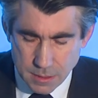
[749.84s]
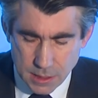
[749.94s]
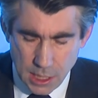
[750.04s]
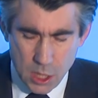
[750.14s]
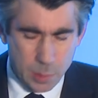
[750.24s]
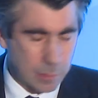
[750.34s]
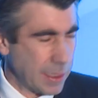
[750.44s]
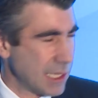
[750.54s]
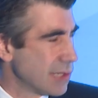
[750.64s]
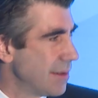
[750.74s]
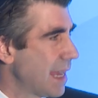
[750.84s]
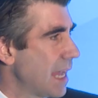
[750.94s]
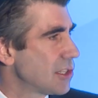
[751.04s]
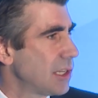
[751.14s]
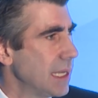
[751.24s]
global picture is
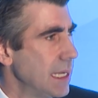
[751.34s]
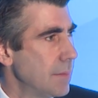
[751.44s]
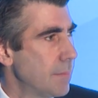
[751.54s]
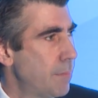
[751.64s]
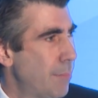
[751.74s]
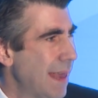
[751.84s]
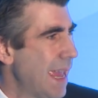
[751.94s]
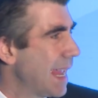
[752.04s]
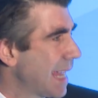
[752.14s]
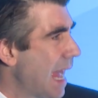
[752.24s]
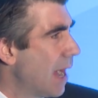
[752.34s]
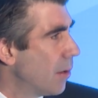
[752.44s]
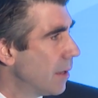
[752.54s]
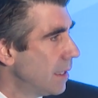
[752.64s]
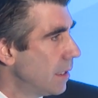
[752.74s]
actually playing
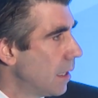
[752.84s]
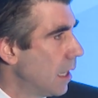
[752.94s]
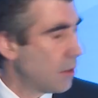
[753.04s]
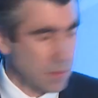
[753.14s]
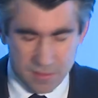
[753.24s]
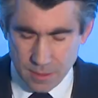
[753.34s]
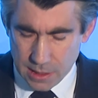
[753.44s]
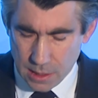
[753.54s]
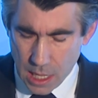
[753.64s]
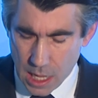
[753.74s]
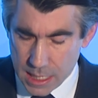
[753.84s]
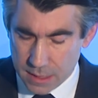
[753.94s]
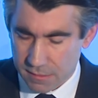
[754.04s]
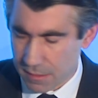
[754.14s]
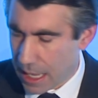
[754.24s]
out along similar
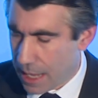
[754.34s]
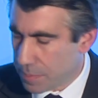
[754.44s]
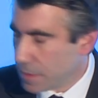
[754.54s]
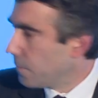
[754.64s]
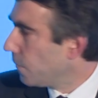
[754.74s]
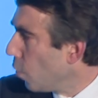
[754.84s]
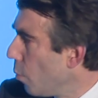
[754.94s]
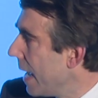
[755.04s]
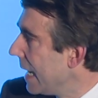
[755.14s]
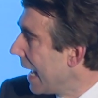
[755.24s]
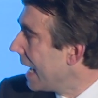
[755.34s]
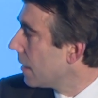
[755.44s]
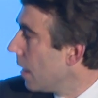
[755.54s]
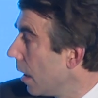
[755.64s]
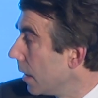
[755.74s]
lines. Um, the four main
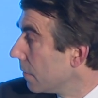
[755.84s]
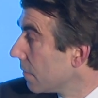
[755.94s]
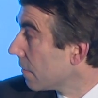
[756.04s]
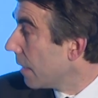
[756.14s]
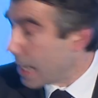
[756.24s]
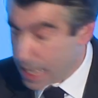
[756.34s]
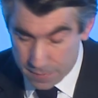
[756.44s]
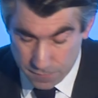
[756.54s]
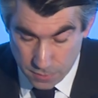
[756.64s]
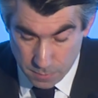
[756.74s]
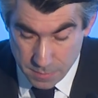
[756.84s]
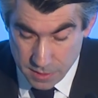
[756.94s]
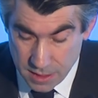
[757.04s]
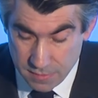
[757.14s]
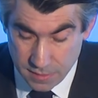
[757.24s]
headlines uh, from
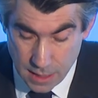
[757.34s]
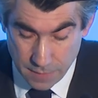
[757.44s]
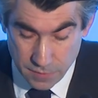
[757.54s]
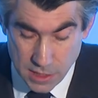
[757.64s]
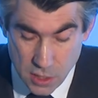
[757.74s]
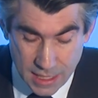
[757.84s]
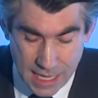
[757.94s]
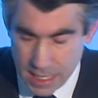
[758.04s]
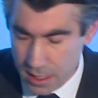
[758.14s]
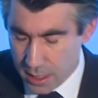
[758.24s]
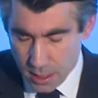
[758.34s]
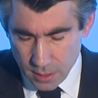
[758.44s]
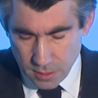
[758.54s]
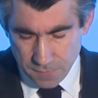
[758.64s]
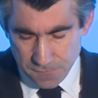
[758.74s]
this year for the U K.
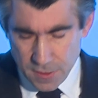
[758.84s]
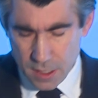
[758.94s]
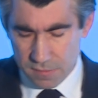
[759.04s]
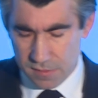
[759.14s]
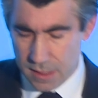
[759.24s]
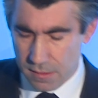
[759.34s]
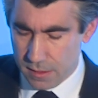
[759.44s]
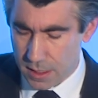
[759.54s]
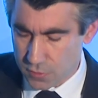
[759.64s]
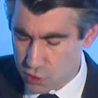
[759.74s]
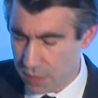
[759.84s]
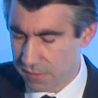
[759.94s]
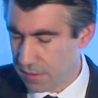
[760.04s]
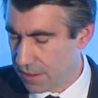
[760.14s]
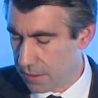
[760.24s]
The first is that
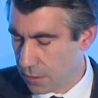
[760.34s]
trust is in the